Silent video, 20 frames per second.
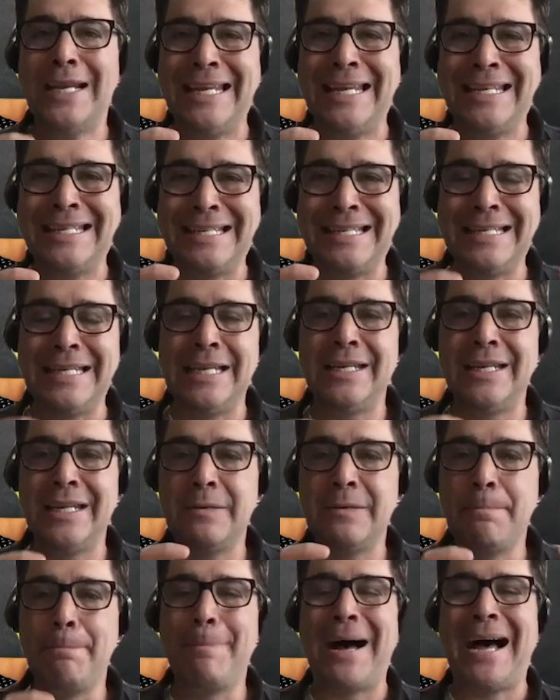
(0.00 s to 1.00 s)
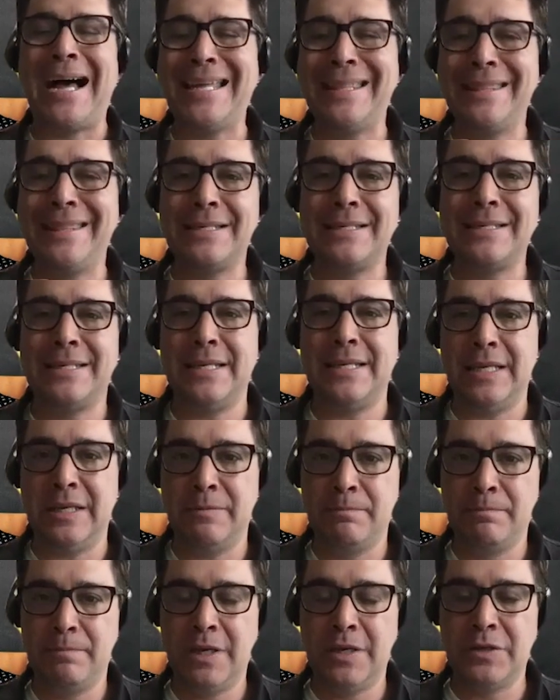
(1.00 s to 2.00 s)
is needed by the
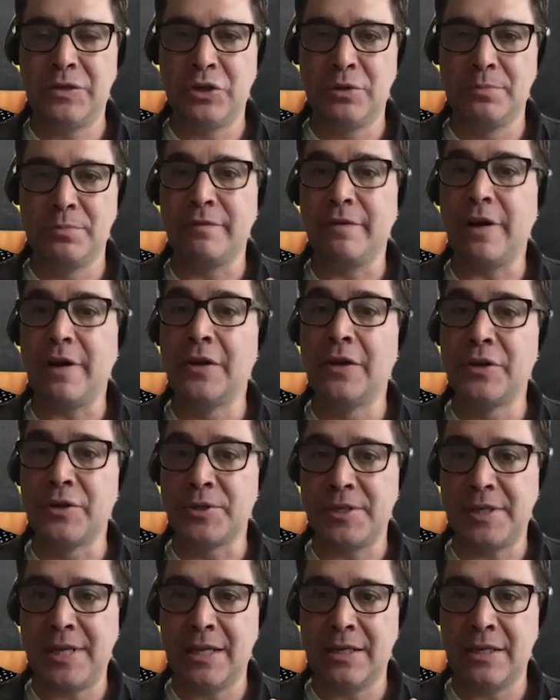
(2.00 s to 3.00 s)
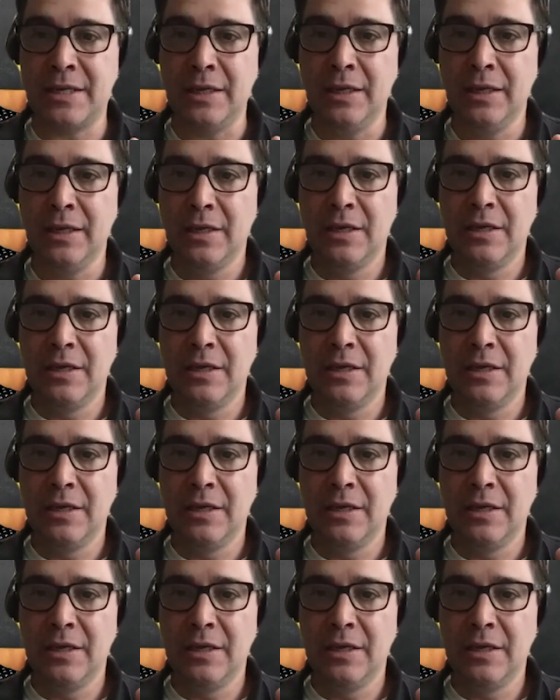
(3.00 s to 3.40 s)
team in terms of understanding